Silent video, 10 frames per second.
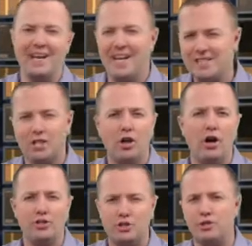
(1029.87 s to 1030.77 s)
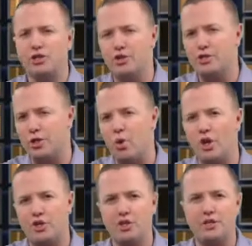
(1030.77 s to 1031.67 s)
guess a loss to a surging
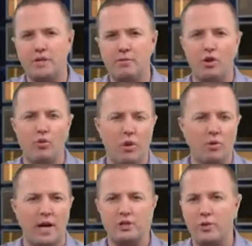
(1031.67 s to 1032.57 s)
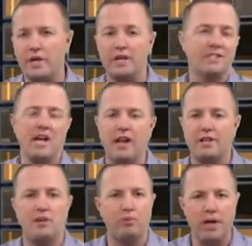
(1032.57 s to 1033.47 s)
Washington team on the road last week. It's not
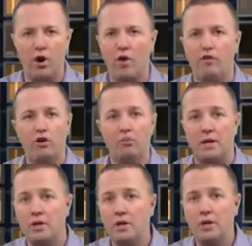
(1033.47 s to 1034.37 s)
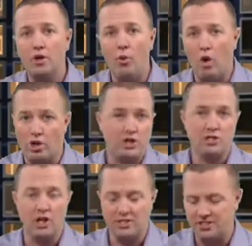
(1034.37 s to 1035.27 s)
like they played awful, but
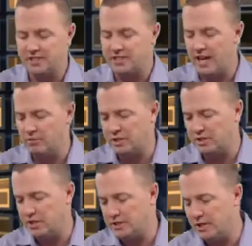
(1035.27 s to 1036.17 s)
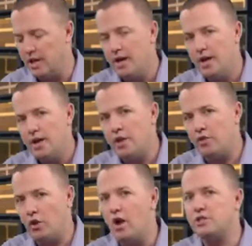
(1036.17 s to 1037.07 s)
Washington's lost 6 games this season.
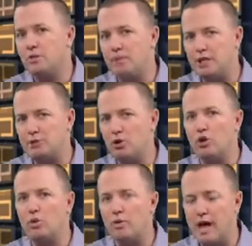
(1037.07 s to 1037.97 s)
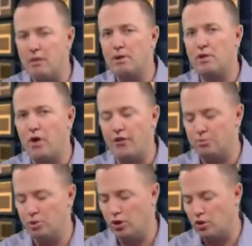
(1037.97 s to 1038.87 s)
The loss to Pittsburgh without Ben
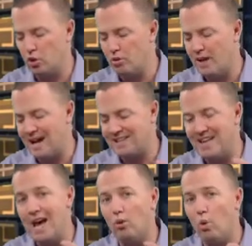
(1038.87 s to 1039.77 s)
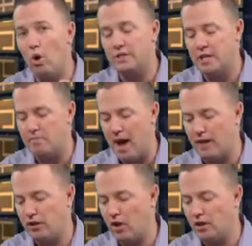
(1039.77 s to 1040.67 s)
Roethlisberger at quarterback, that was a
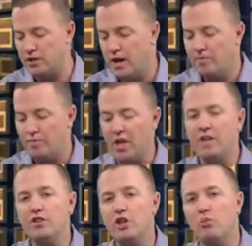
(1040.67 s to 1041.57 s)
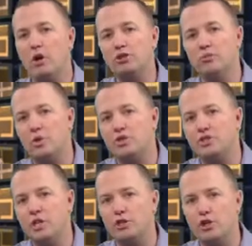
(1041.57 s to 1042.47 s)
bad loss. And even though Baltimore is
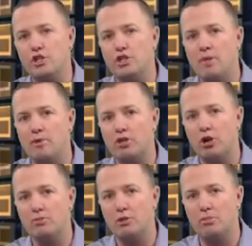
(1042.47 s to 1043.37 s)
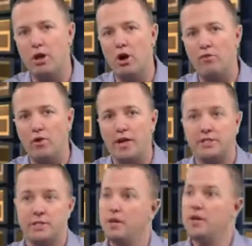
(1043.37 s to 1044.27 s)
still in good shape in terms of the playoff
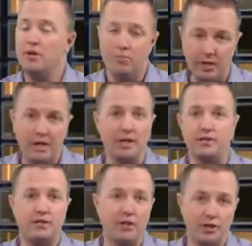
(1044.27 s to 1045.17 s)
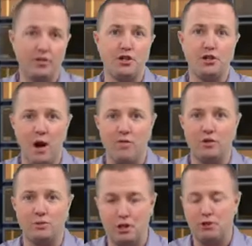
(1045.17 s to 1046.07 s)
race because their division
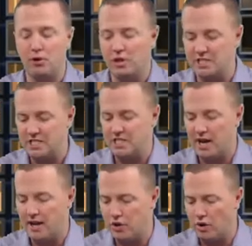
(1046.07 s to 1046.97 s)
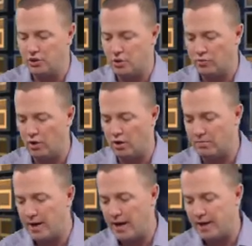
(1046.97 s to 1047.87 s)
rivals Pittsburgh and Cincinnati are also
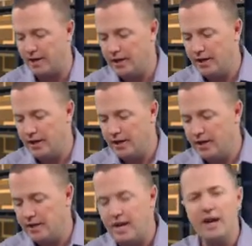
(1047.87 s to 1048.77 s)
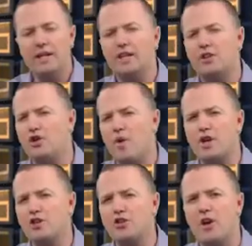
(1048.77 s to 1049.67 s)
falling back, can't like the
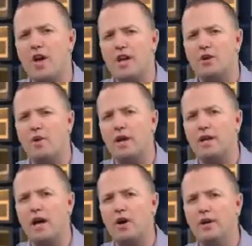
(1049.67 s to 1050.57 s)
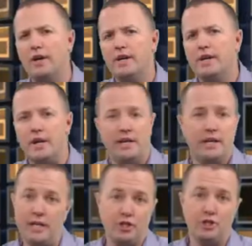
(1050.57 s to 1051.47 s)
direction they're headed right now.
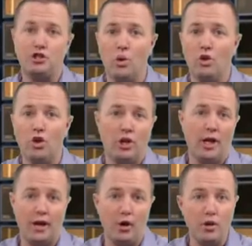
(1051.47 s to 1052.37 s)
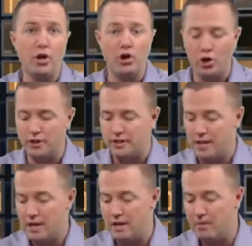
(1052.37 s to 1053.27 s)
They just don't look like a real good
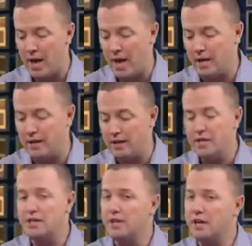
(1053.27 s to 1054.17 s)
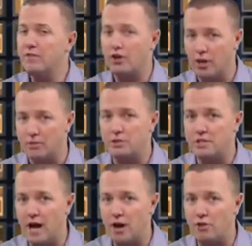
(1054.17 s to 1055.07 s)
team, and Denver comes to
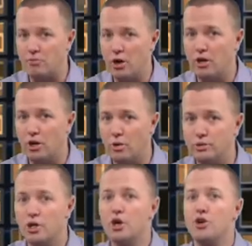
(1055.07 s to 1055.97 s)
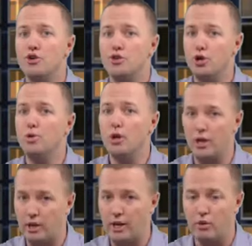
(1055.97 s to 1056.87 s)
town. The Broncos do
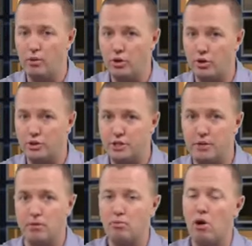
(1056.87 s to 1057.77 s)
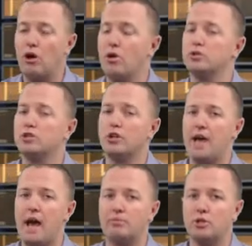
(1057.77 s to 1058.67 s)
look like a real good team. The Broncos look
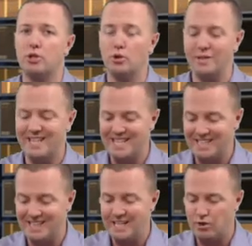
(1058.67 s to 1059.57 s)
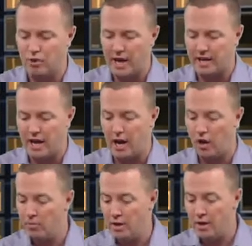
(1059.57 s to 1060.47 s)
absolutely elite right
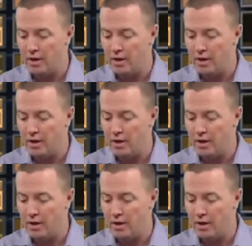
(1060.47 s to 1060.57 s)
now.